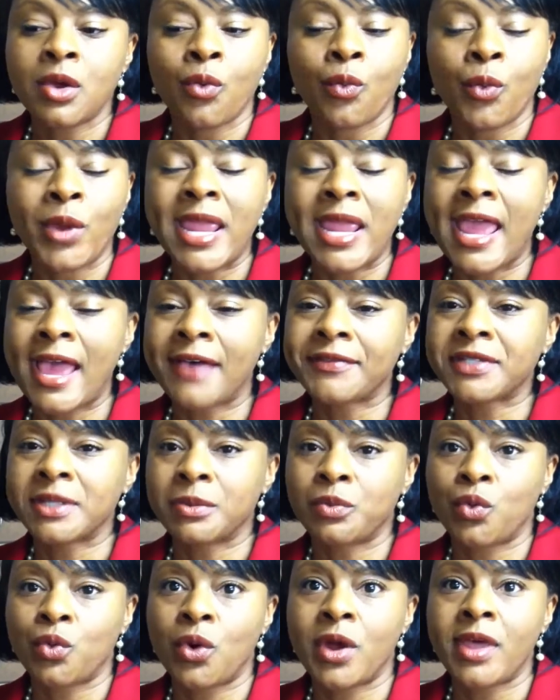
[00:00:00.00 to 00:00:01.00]
we have
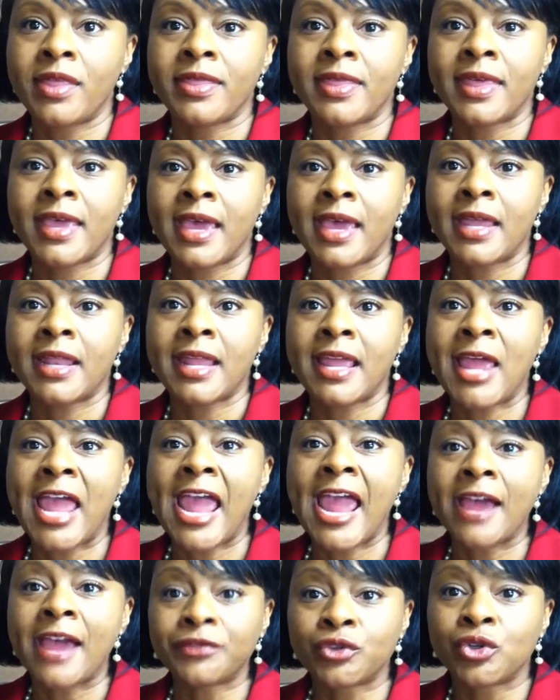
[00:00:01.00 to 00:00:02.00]
someone that,
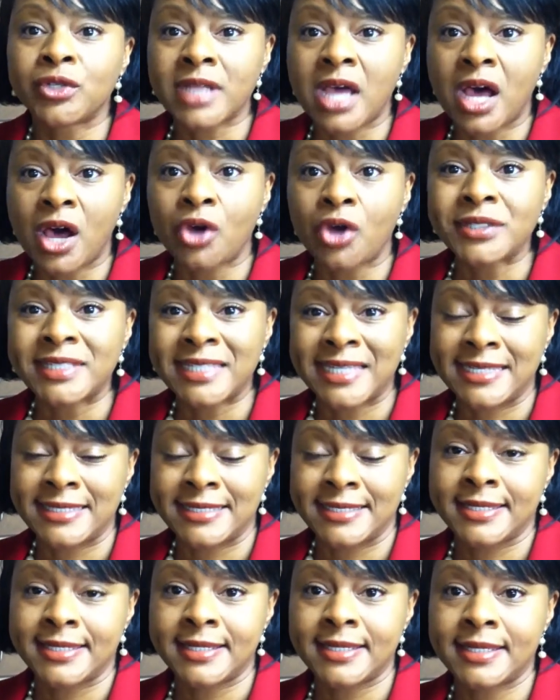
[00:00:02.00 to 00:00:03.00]
after it's all said
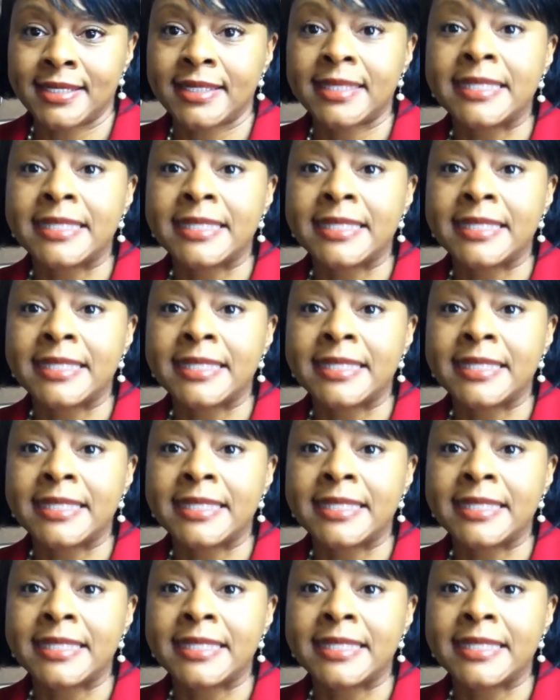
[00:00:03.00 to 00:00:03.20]
and done,